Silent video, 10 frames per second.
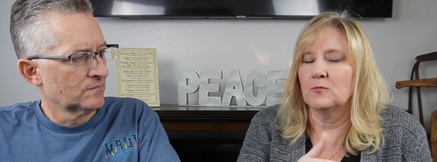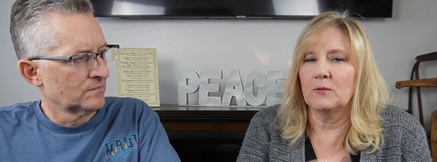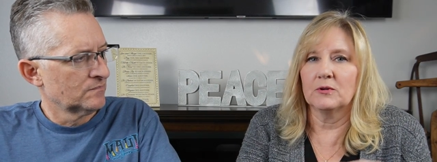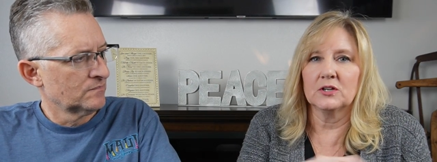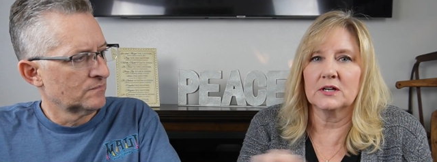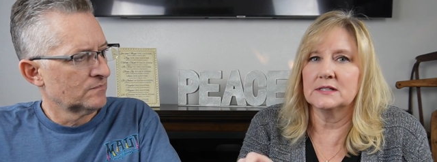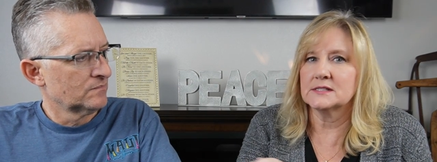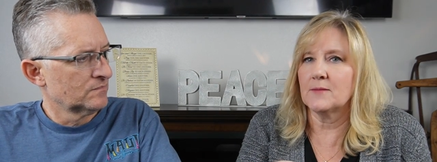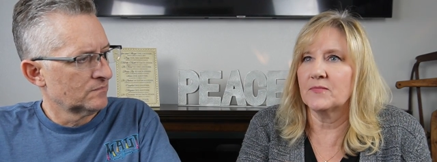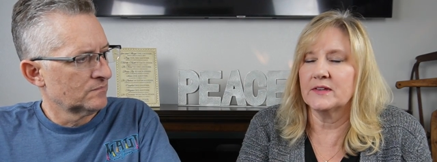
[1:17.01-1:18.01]
Speaker 1: we were looking
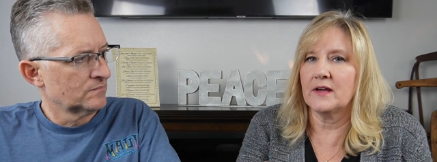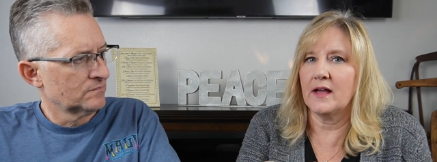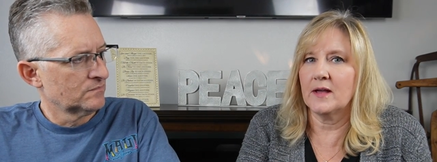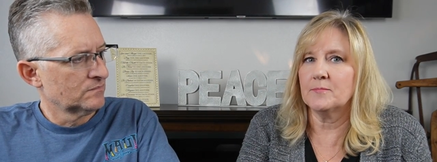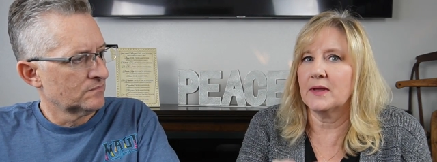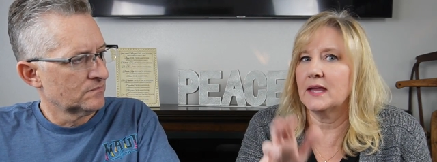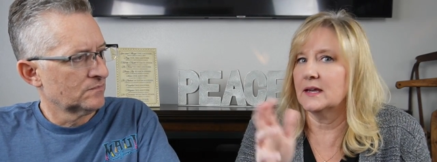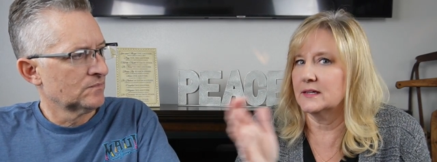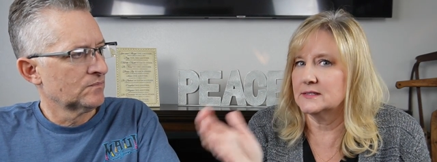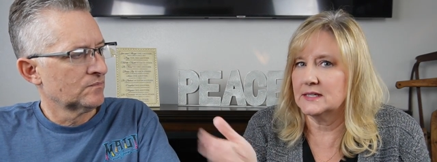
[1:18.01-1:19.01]
something up
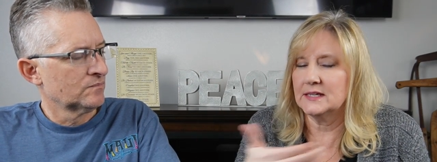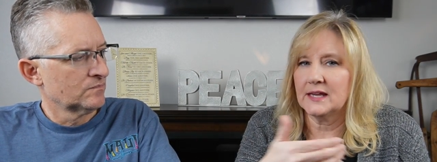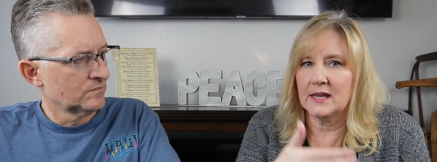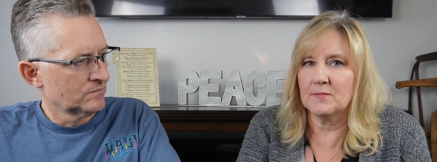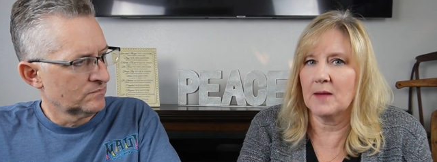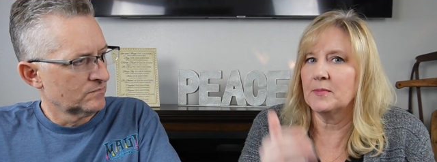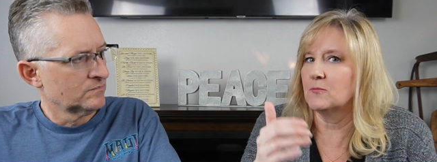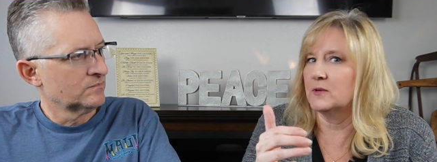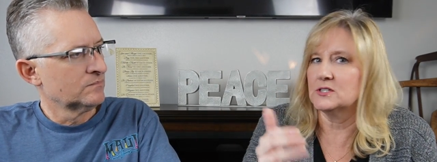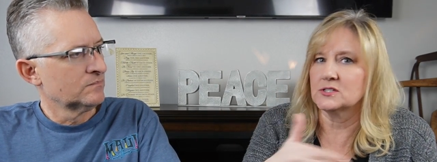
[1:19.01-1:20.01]
and he came up
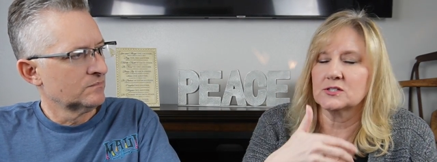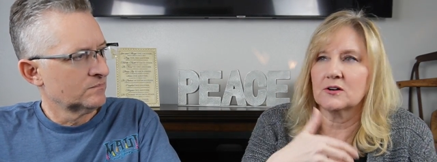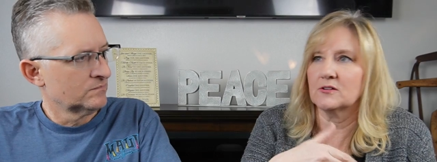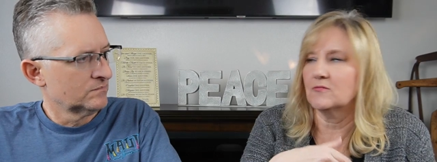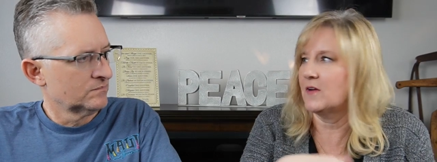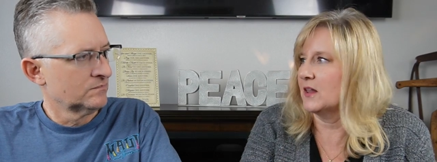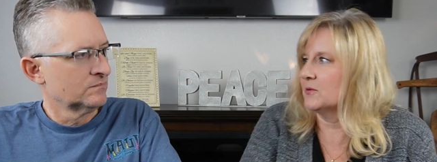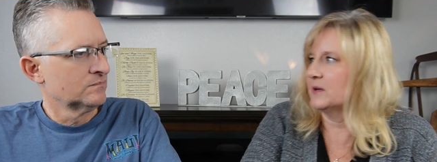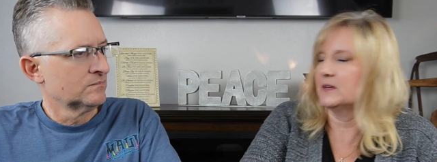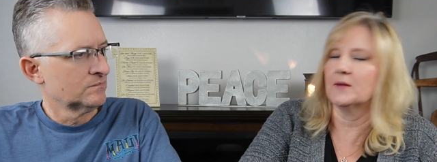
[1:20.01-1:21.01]
and we just started
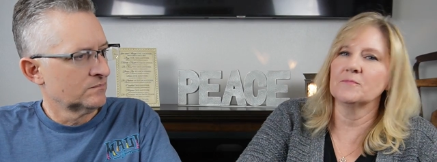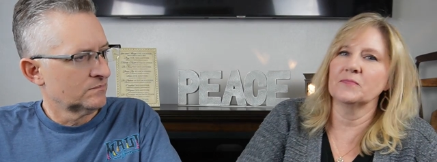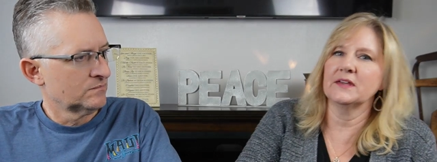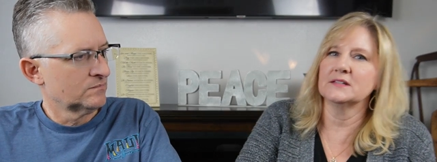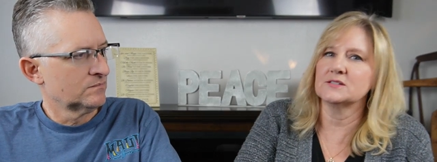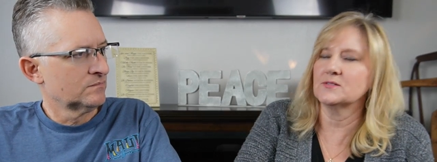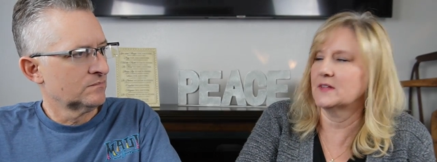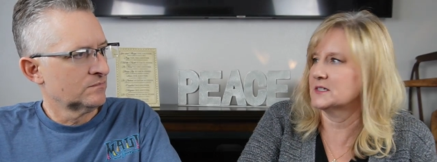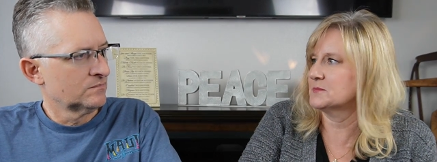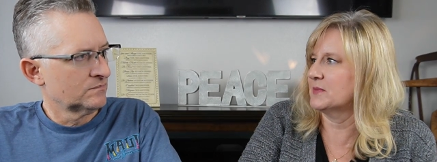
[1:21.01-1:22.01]
following him and so
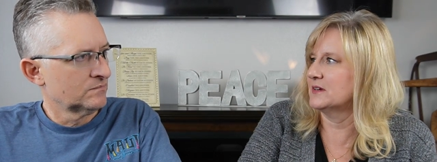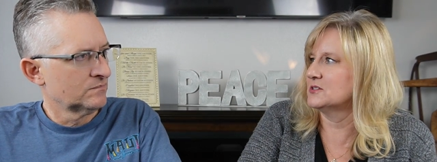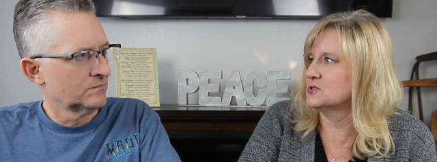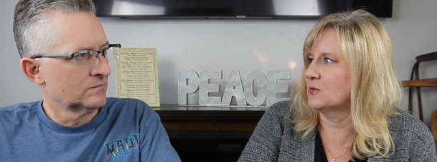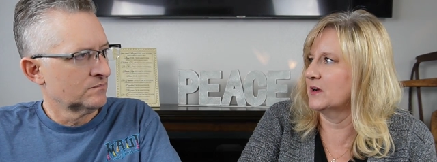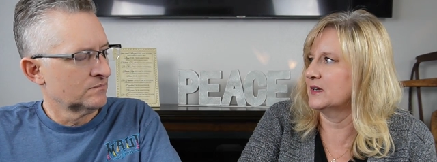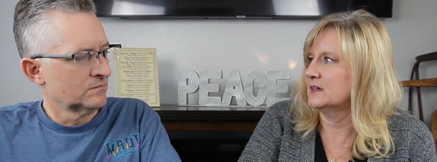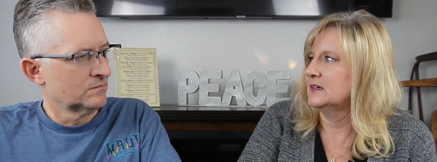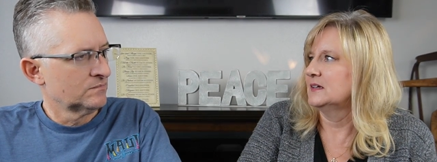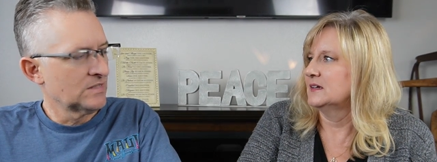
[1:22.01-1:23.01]
that's been a joy
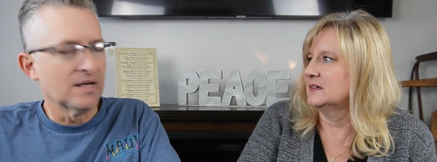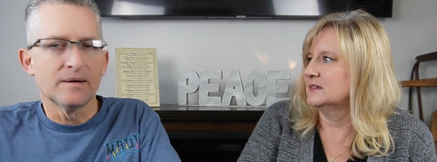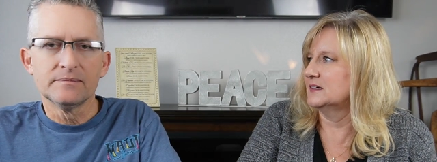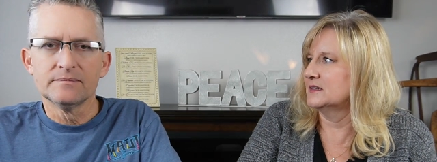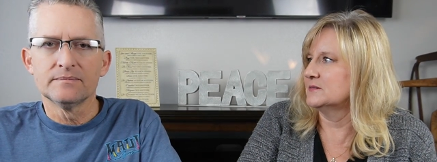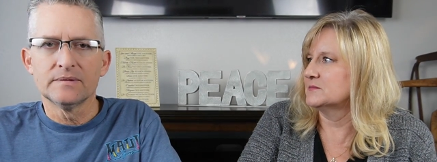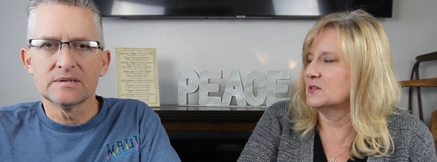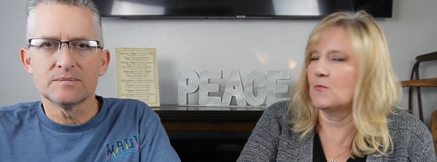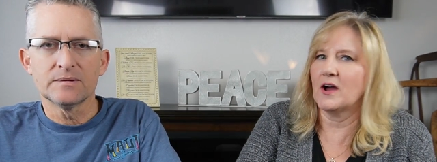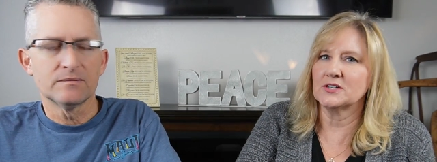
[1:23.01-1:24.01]
Speaker 2: yeah um,
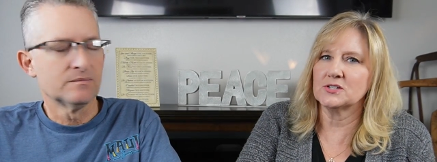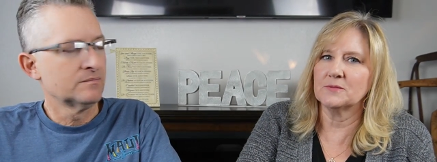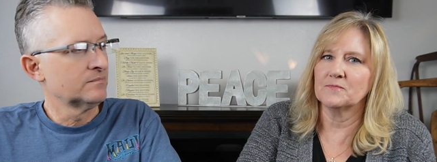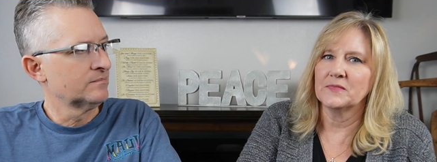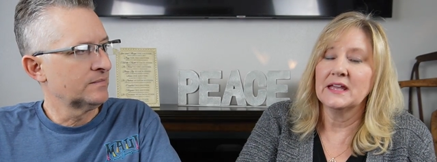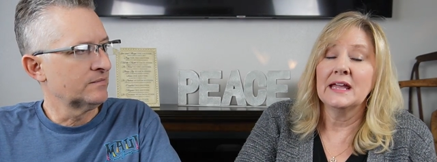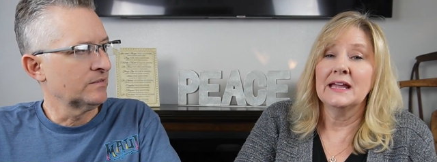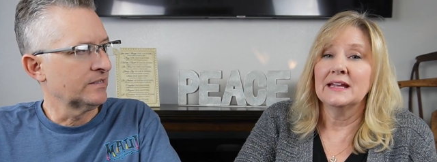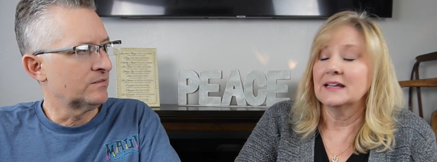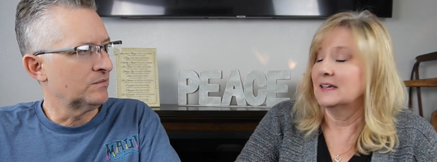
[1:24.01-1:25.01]
to watch been, him been
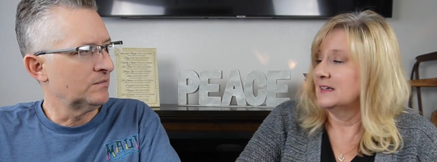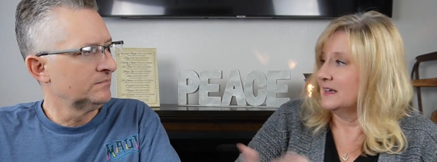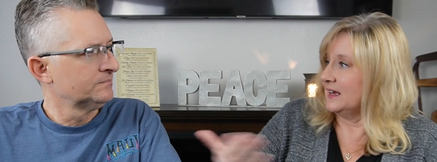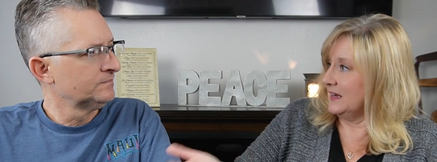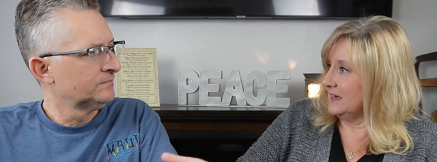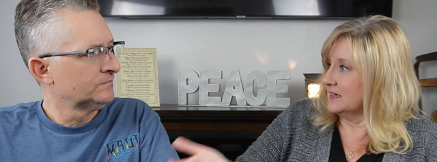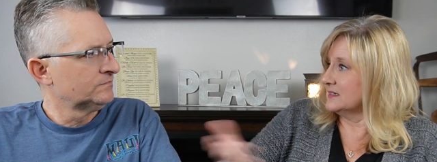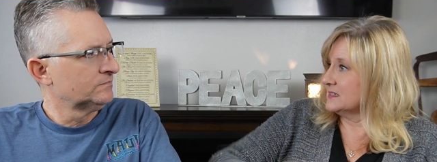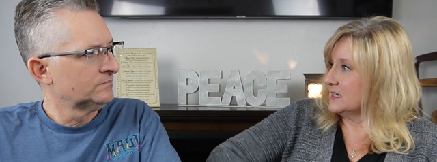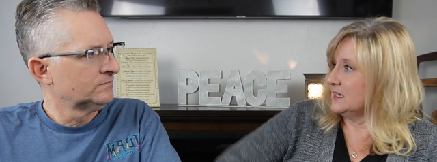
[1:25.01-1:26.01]
really cool
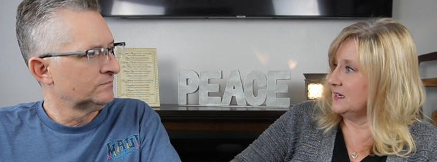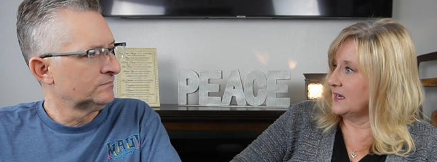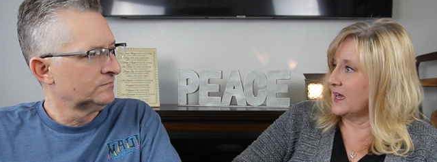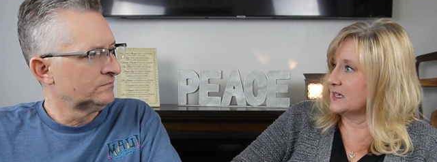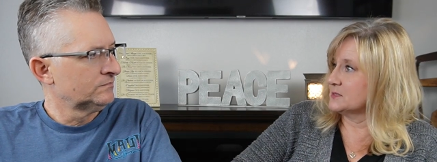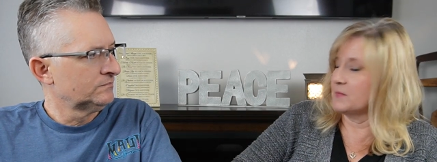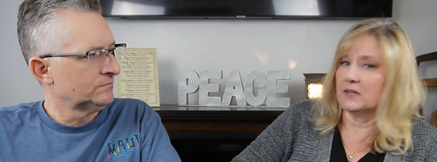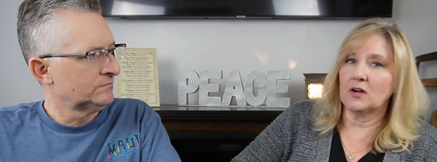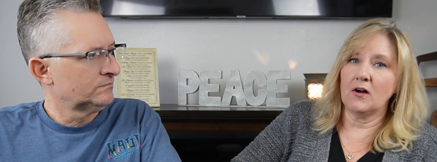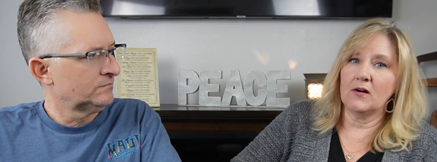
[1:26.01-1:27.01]
Speaker 1: and he has
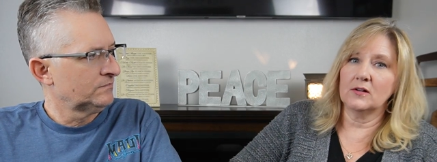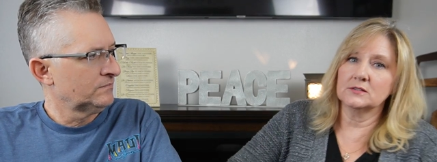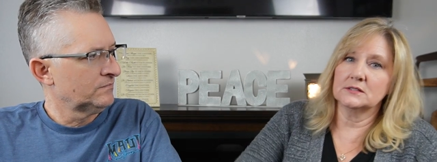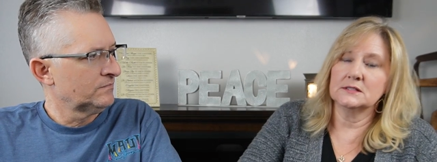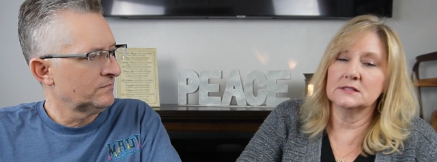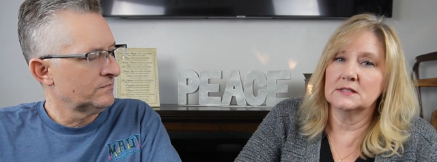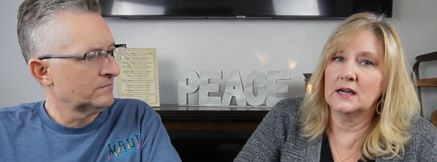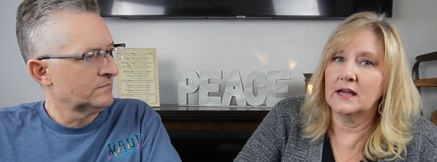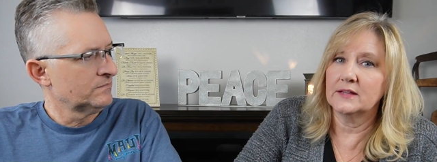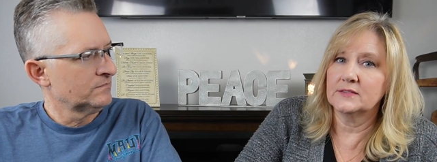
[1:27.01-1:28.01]
been called
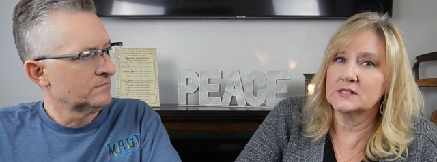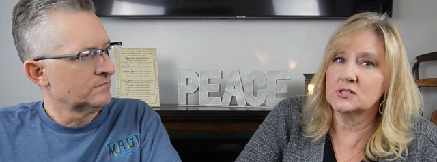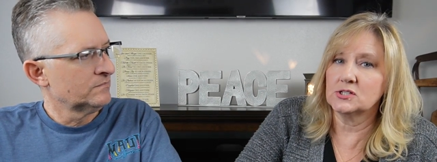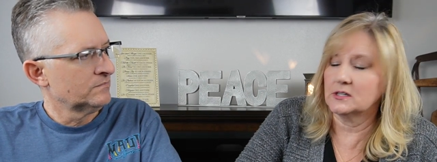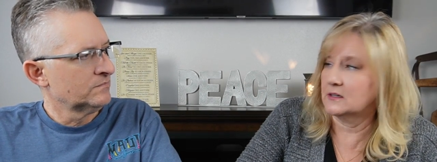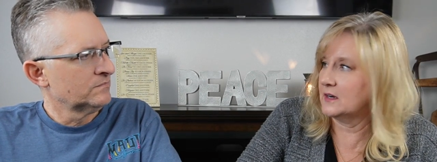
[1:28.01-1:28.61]
uh, this year